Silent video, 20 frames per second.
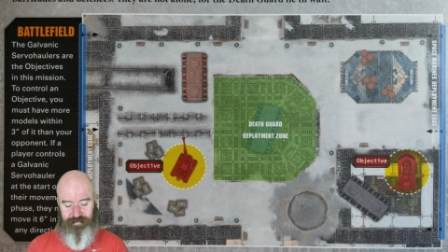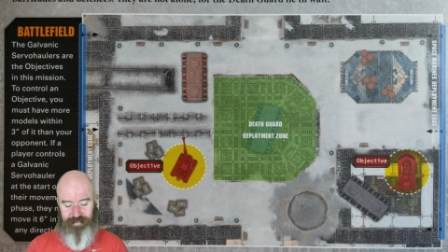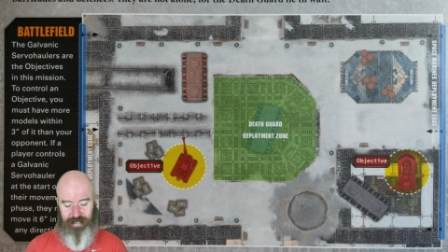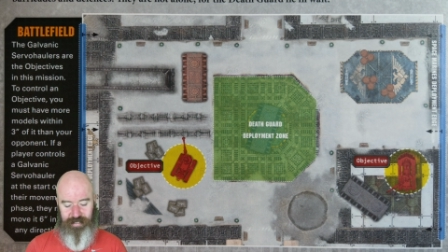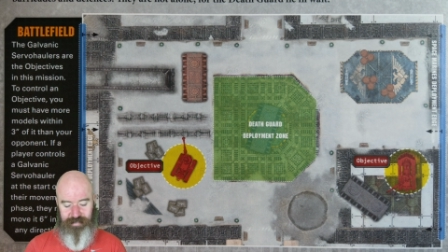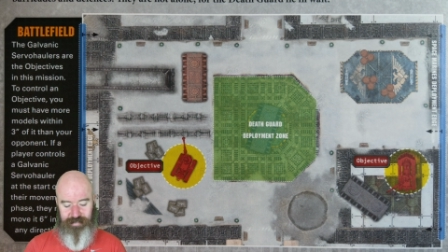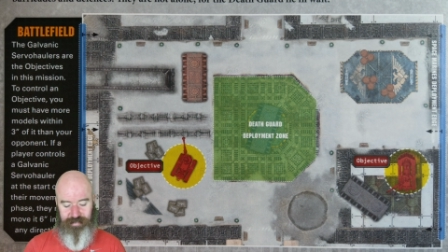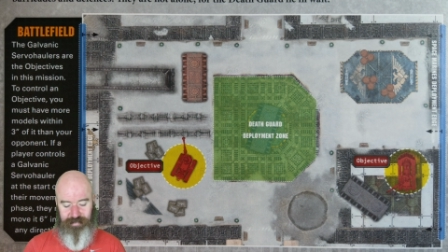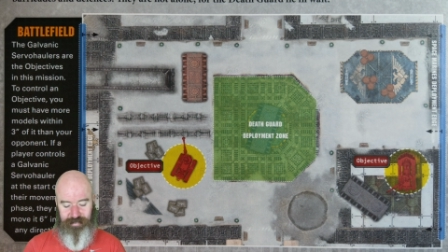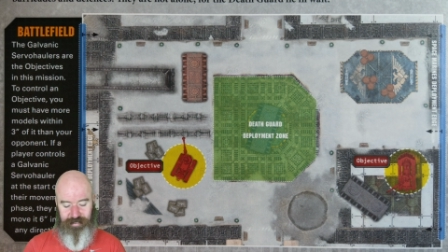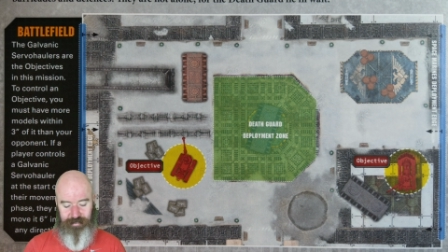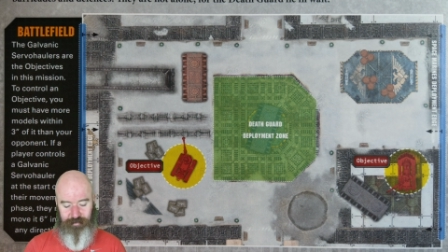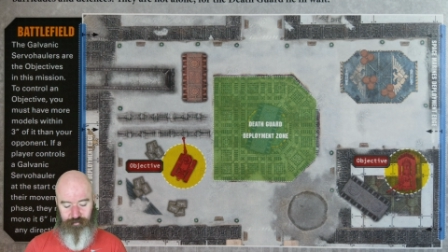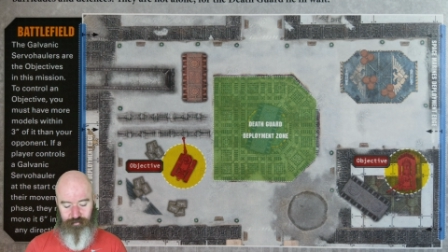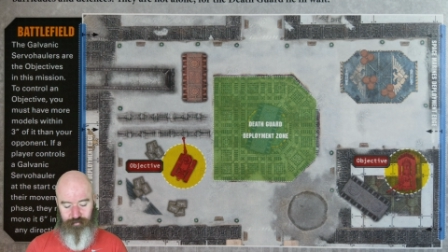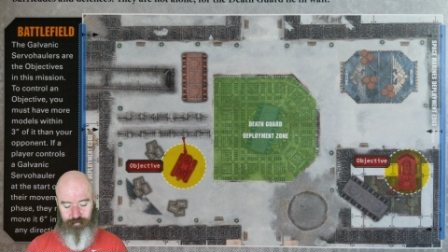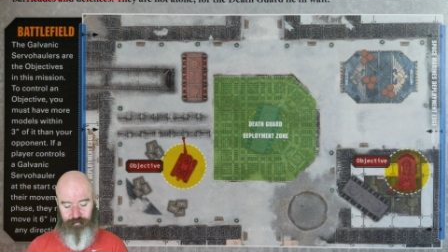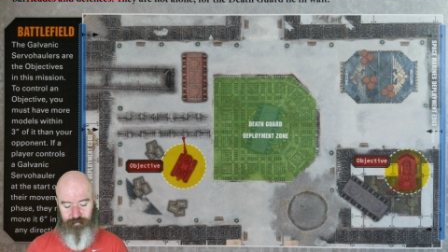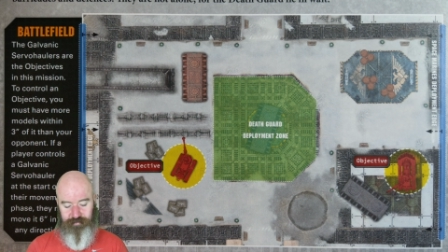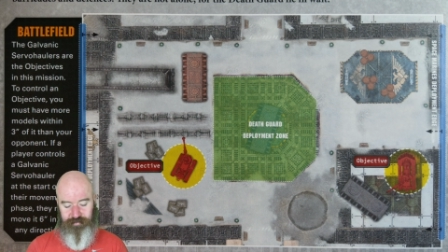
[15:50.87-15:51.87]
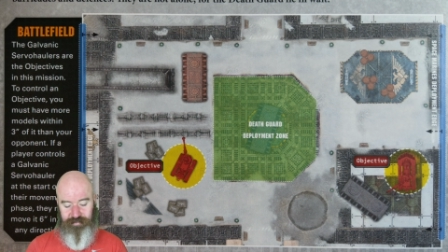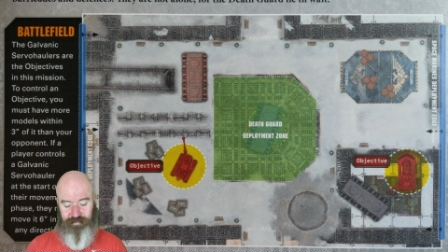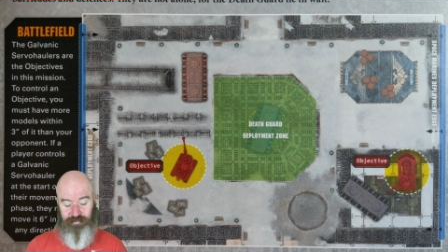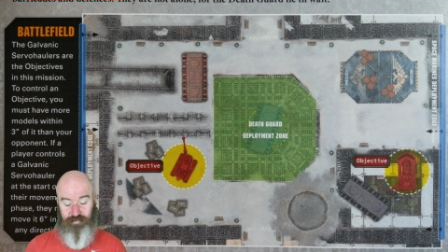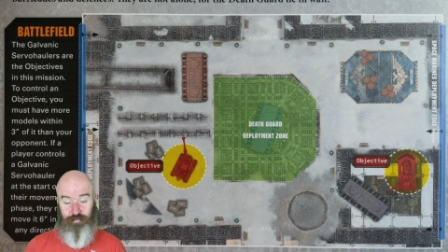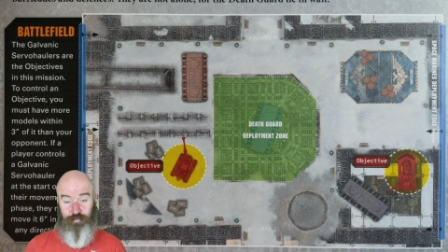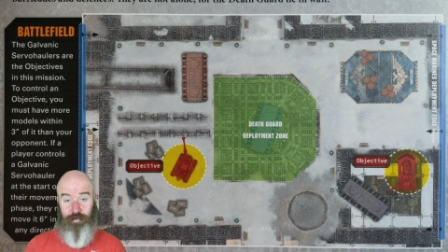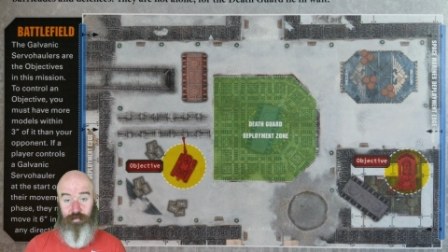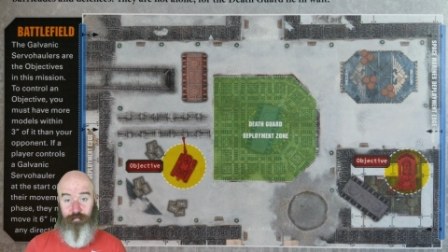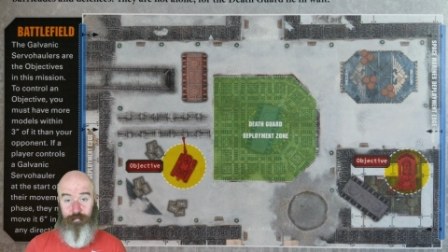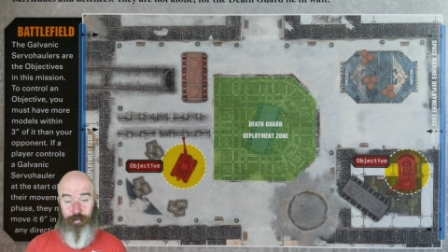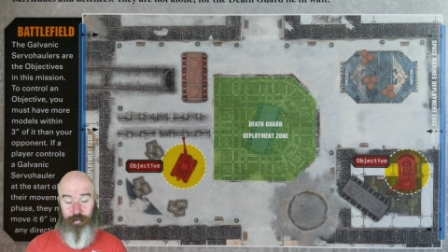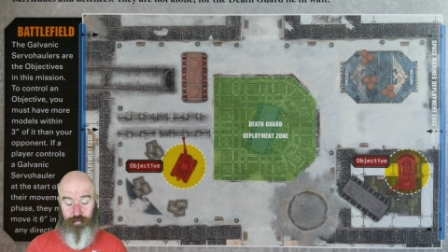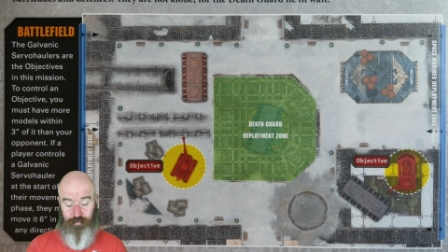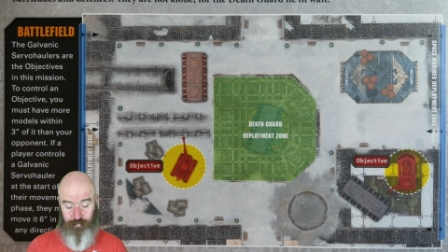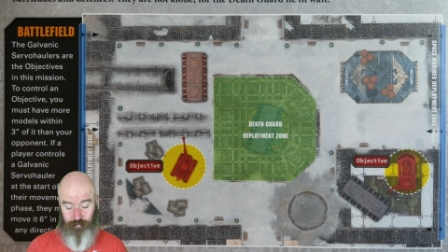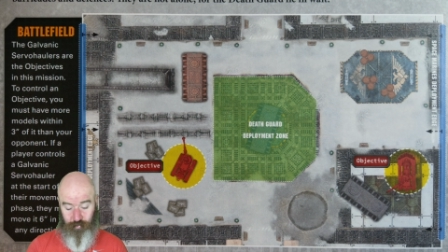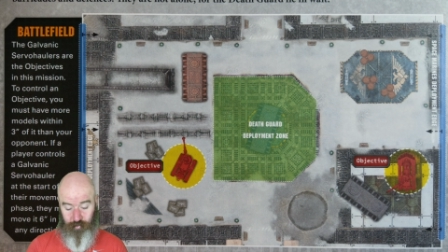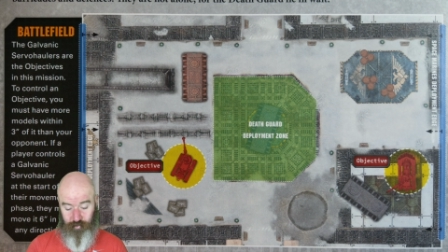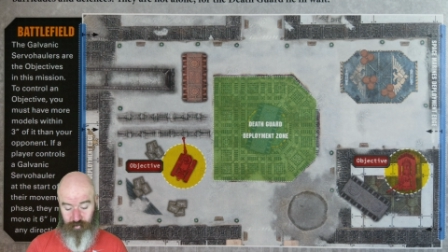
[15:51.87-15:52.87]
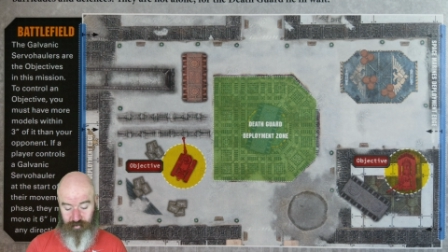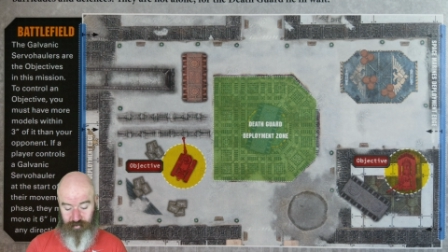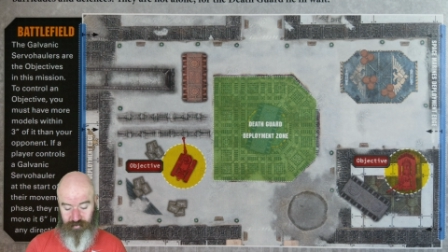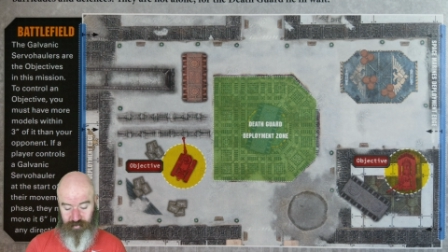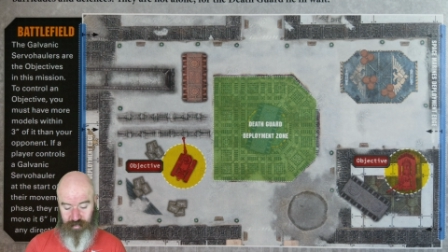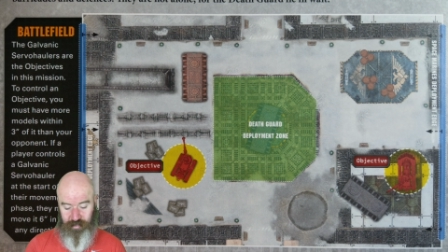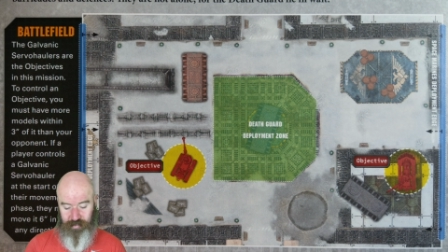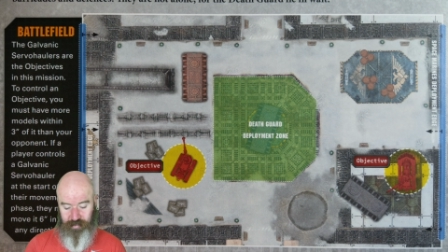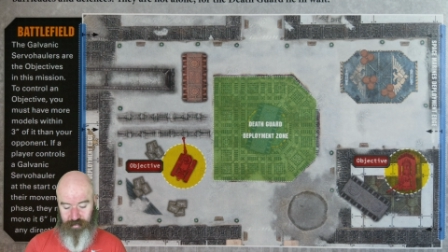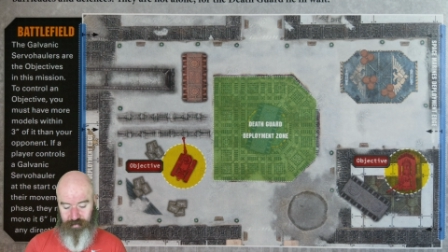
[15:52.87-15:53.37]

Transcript: 10 Chaos Cultists, 12 Poxwalkers.